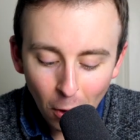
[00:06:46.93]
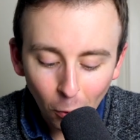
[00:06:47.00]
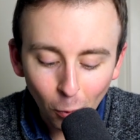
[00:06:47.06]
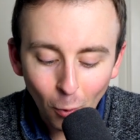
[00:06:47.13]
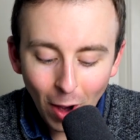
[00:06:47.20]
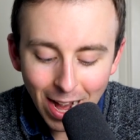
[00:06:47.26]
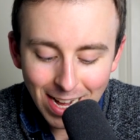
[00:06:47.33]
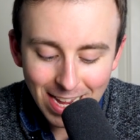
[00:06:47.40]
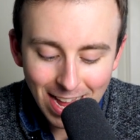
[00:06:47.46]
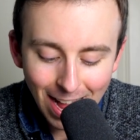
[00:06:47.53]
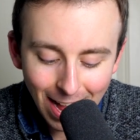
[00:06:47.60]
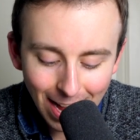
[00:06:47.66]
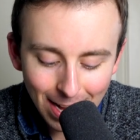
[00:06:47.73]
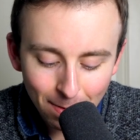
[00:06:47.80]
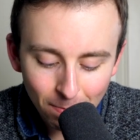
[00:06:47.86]

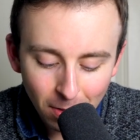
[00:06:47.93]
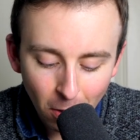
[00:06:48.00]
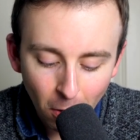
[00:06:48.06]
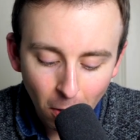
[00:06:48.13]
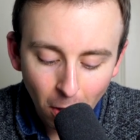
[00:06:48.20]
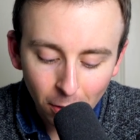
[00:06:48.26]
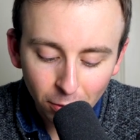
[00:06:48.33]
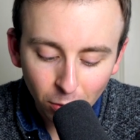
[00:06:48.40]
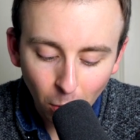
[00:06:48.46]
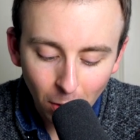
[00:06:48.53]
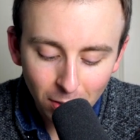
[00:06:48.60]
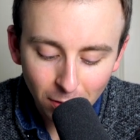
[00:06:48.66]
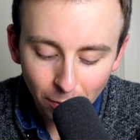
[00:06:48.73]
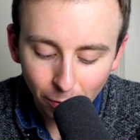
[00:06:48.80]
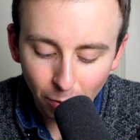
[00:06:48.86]
Radii. There are all
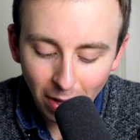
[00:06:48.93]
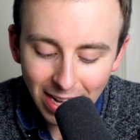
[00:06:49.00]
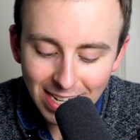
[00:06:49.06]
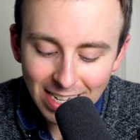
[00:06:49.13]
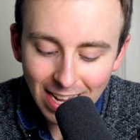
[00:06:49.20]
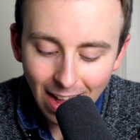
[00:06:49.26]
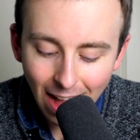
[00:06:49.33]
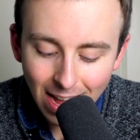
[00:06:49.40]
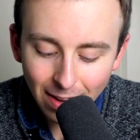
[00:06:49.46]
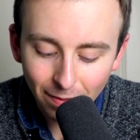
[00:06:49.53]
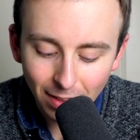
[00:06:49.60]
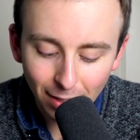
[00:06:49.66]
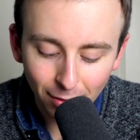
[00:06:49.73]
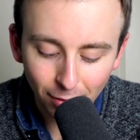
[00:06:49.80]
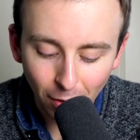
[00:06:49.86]
sorts of radii of
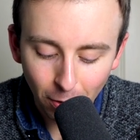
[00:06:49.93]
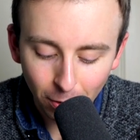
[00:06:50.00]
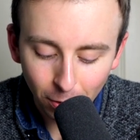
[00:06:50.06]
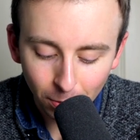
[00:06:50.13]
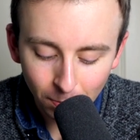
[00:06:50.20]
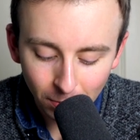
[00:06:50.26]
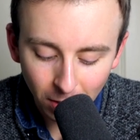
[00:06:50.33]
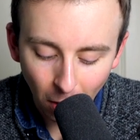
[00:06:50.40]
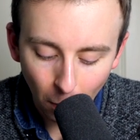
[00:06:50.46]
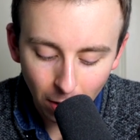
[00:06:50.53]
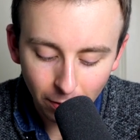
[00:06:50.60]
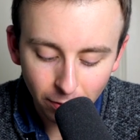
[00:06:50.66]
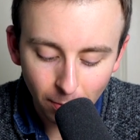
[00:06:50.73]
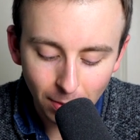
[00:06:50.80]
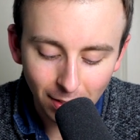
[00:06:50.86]
this circle
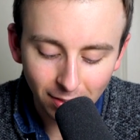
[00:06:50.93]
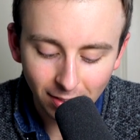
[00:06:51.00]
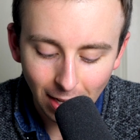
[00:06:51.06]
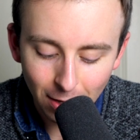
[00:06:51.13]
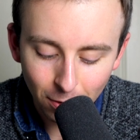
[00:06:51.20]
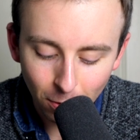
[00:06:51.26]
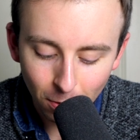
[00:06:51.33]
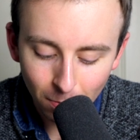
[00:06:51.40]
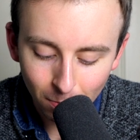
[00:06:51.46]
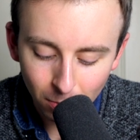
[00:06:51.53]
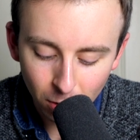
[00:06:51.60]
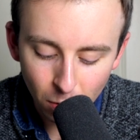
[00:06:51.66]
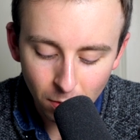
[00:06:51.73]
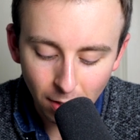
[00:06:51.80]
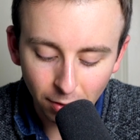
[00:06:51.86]
going from the center
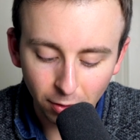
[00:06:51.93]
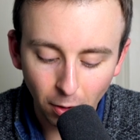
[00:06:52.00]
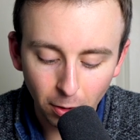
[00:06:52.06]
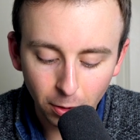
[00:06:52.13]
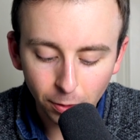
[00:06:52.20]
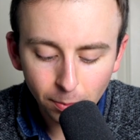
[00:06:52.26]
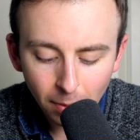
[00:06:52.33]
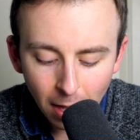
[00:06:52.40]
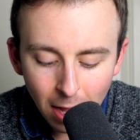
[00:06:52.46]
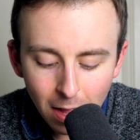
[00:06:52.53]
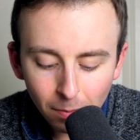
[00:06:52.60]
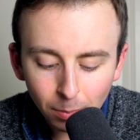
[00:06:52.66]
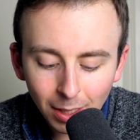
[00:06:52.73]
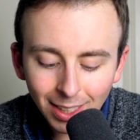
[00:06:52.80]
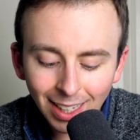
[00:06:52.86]
to the circle,
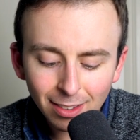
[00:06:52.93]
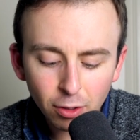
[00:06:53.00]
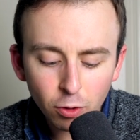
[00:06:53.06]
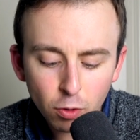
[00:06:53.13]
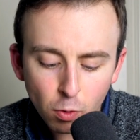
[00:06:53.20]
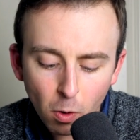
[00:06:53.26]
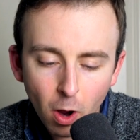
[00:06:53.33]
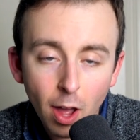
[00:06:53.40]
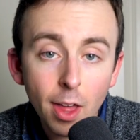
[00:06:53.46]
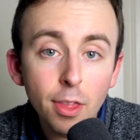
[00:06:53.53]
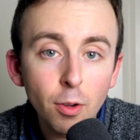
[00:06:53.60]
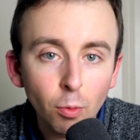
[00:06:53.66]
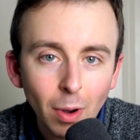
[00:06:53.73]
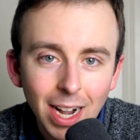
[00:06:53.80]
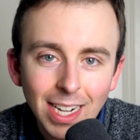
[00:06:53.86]
but let's draw
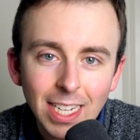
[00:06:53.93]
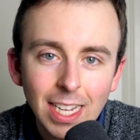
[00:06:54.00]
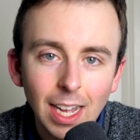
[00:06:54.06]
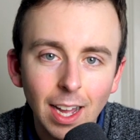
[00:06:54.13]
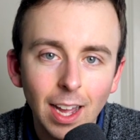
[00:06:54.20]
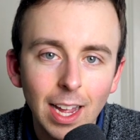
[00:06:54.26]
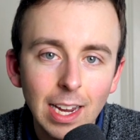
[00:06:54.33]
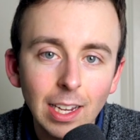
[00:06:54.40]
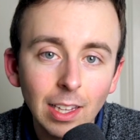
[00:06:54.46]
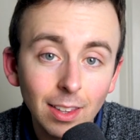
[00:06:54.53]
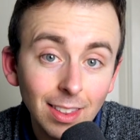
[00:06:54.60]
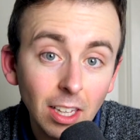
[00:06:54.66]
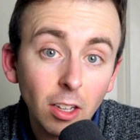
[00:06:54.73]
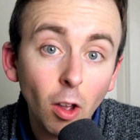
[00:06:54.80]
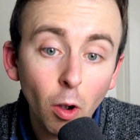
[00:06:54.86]
the radii
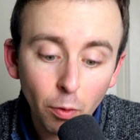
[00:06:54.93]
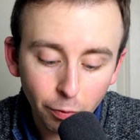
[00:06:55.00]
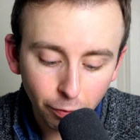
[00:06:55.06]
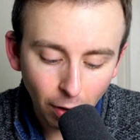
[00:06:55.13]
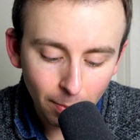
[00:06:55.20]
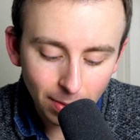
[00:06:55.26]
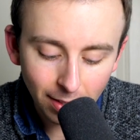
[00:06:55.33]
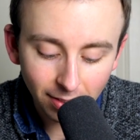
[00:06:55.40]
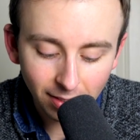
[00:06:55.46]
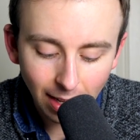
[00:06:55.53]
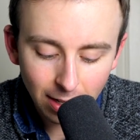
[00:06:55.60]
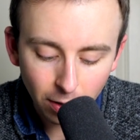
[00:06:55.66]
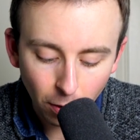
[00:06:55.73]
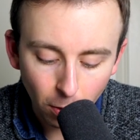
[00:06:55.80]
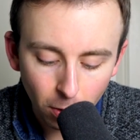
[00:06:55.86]
that go from the
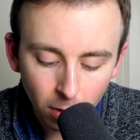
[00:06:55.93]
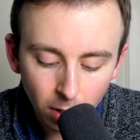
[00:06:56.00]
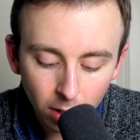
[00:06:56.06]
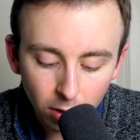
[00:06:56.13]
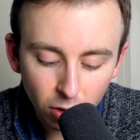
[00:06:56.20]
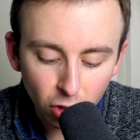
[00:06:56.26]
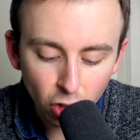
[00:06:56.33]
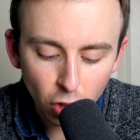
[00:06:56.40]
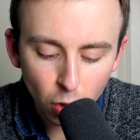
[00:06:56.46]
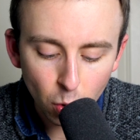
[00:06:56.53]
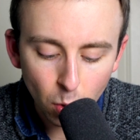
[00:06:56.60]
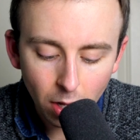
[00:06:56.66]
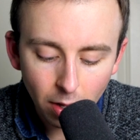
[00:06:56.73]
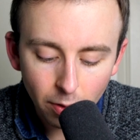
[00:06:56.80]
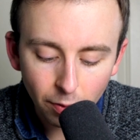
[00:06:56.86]
center
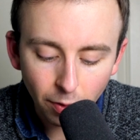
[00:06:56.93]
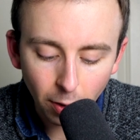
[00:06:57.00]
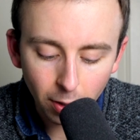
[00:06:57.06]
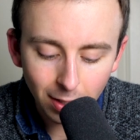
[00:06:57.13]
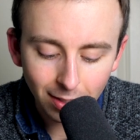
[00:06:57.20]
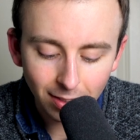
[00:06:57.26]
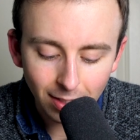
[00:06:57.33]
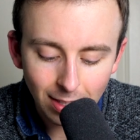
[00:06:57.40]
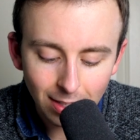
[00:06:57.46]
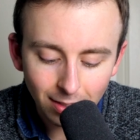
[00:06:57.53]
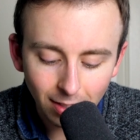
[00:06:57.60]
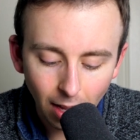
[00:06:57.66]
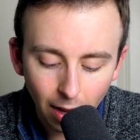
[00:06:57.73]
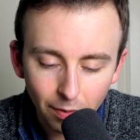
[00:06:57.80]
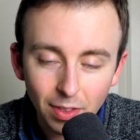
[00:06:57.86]
to
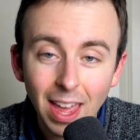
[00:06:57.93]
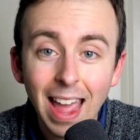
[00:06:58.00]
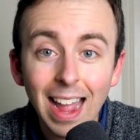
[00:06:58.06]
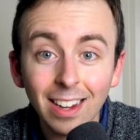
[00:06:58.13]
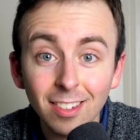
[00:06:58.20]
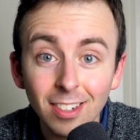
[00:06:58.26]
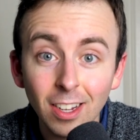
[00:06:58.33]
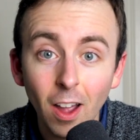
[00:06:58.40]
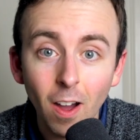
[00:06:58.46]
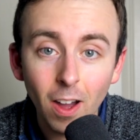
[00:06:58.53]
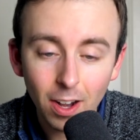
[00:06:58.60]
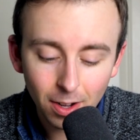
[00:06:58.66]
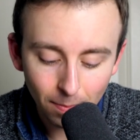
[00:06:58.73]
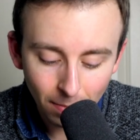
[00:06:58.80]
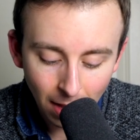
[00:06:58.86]
vertices of the
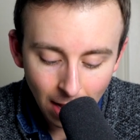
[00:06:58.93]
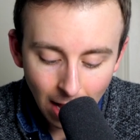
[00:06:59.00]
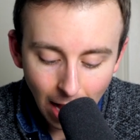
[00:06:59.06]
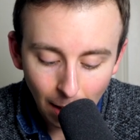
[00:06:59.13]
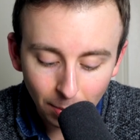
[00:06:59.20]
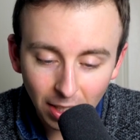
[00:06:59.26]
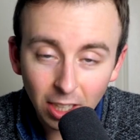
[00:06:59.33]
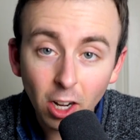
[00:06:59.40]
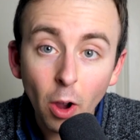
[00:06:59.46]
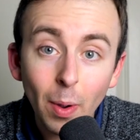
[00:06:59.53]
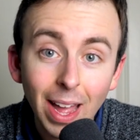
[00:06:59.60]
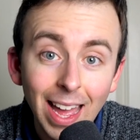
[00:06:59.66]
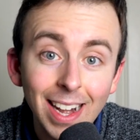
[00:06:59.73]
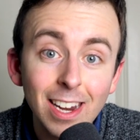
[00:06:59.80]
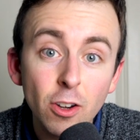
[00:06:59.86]
hexagon. I'm going to go
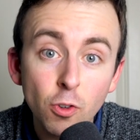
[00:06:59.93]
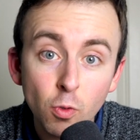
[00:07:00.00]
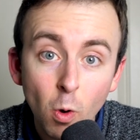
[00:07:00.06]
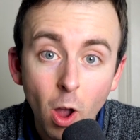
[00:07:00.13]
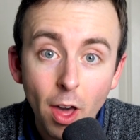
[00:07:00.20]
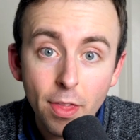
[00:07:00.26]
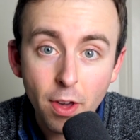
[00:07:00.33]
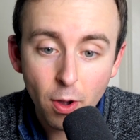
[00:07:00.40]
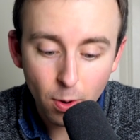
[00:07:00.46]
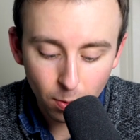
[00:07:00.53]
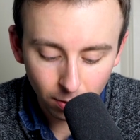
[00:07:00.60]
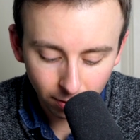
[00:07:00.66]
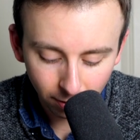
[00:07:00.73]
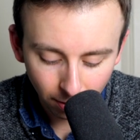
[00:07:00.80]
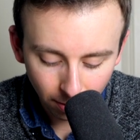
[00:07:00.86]
ahead and draw
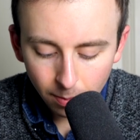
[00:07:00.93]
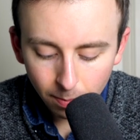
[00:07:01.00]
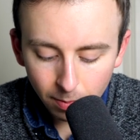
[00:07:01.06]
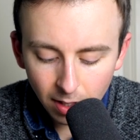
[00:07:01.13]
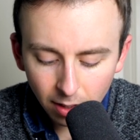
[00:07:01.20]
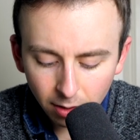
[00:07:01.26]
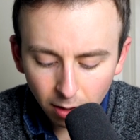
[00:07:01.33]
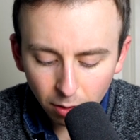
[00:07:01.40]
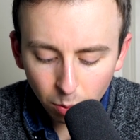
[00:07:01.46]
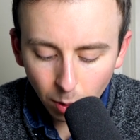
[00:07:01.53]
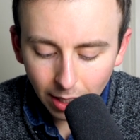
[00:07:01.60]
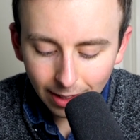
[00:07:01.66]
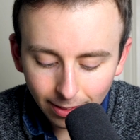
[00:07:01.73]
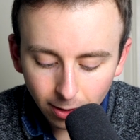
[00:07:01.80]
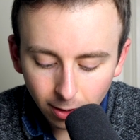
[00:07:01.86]
those. This is
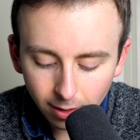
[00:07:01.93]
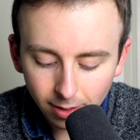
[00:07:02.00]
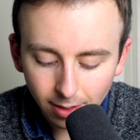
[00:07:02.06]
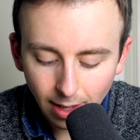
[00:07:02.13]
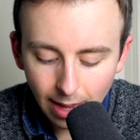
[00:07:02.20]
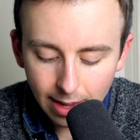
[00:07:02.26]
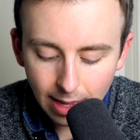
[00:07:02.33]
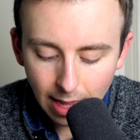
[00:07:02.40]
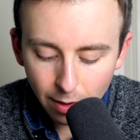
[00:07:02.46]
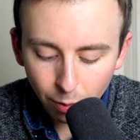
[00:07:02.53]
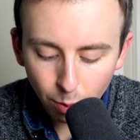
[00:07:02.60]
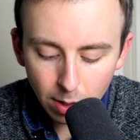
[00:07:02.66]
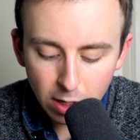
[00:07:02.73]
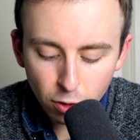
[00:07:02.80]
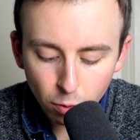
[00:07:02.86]
what looks like
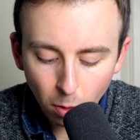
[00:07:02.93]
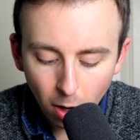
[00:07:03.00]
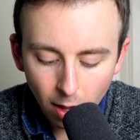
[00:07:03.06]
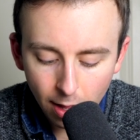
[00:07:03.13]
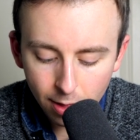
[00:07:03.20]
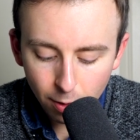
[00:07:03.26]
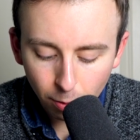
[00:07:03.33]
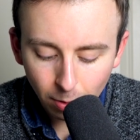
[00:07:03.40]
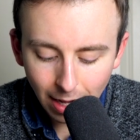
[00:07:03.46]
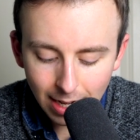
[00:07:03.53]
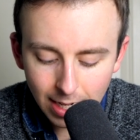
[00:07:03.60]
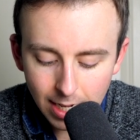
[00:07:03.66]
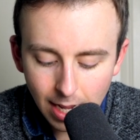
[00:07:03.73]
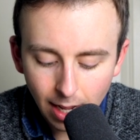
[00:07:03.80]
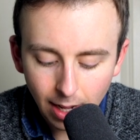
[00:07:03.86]
if we draw the
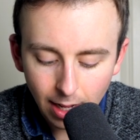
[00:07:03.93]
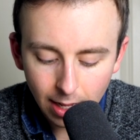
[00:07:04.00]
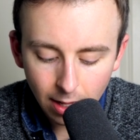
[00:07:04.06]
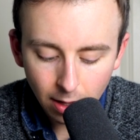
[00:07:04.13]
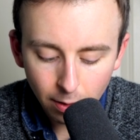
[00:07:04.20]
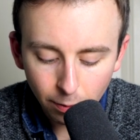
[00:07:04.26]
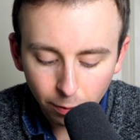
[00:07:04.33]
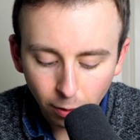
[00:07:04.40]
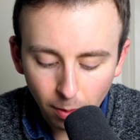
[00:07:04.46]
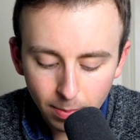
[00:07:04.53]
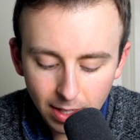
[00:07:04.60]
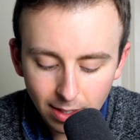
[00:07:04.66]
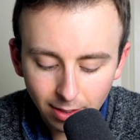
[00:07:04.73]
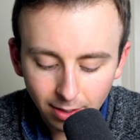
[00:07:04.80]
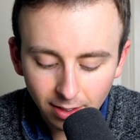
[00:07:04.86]
radii from
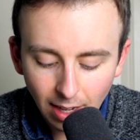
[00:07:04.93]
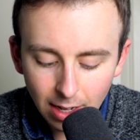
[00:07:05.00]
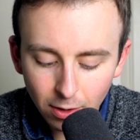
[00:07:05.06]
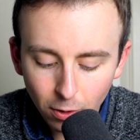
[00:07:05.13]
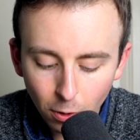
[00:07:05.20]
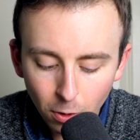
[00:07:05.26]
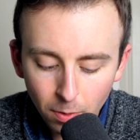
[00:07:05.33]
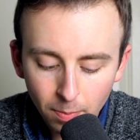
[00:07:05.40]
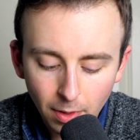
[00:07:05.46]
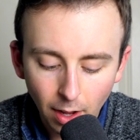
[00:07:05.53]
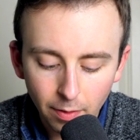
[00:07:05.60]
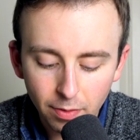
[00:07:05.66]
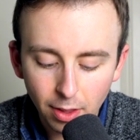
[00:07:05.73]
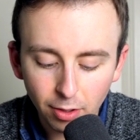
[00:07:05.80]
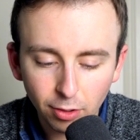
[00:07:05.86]
the center
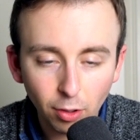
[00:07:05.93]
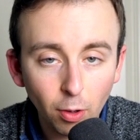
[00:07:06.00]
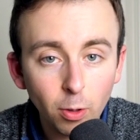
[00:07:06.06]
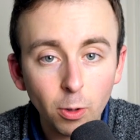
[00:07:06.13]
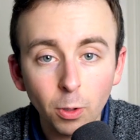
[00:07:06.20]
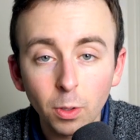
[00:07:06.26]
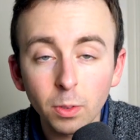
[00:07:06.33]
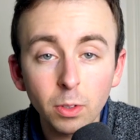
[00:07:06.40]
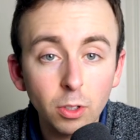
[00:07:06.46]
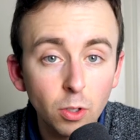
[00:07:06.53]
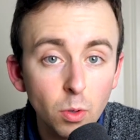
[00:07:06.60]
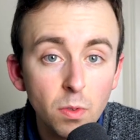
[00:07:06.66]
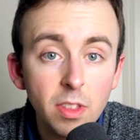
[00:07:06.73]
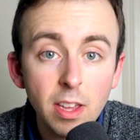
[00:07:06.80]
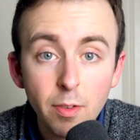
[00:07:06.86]
of the circle
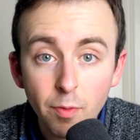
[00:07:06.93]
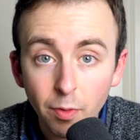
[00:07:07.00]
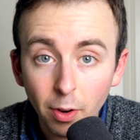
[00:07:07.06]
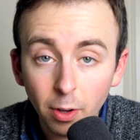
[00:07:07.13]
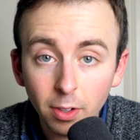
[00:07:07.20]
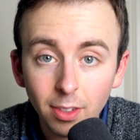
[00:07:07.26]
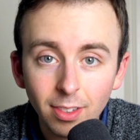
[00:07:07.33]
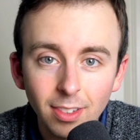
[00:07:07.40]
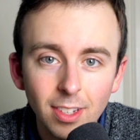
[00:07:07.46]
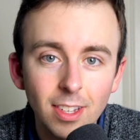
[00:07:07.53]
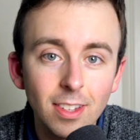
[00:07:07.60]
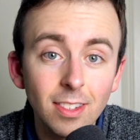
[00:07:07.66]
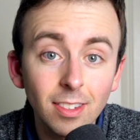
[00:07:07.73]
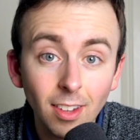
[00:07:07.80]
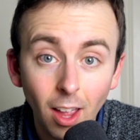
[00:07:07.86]
to the
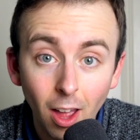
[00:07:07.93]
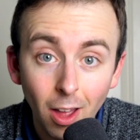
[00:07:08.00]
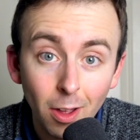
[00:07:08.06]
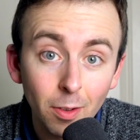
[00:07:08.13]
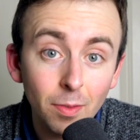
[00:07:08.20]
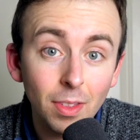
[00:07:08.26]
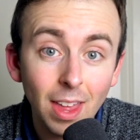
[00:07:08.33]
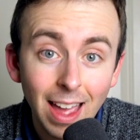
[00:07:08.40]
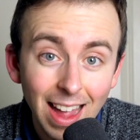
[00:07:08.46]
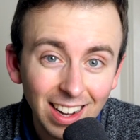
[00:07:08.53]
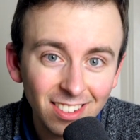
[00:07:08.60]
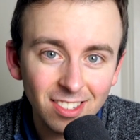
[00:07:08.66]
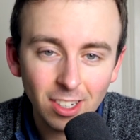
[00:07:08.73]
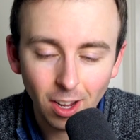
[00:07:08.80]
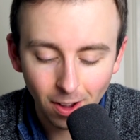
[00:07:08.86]
vertices of the
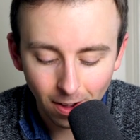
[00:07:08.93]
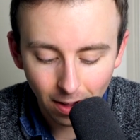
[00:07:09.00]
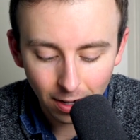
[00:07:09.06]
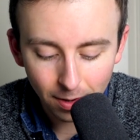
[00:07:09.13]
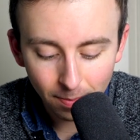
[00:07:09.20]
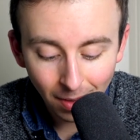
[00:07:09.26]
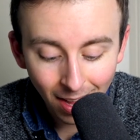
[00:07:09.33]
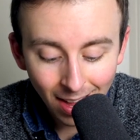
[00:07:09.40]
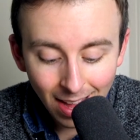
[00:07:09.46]
hexagon.